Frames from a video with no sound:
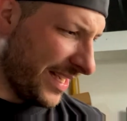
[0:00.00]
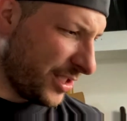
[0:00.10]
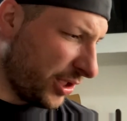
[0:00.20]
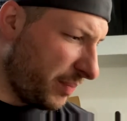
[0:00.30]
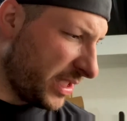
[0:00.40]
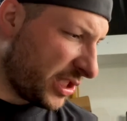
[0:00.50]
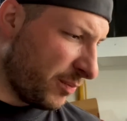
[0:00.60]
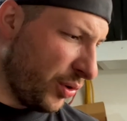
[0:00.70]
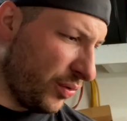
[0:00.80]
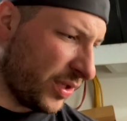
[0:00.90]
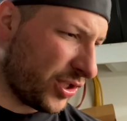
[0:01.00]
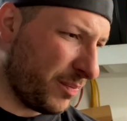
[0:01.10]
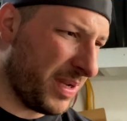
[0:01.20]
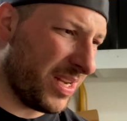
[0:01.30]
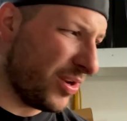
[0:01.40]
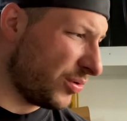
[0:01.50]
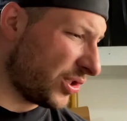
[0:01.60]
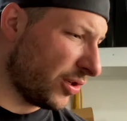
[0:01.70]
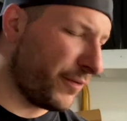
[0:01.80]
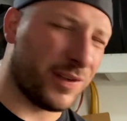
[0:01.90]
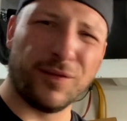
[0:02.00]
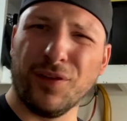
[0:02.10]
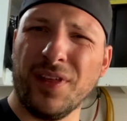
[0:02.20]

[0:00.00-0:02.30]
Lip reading: it should be smooth. It should be a new surface for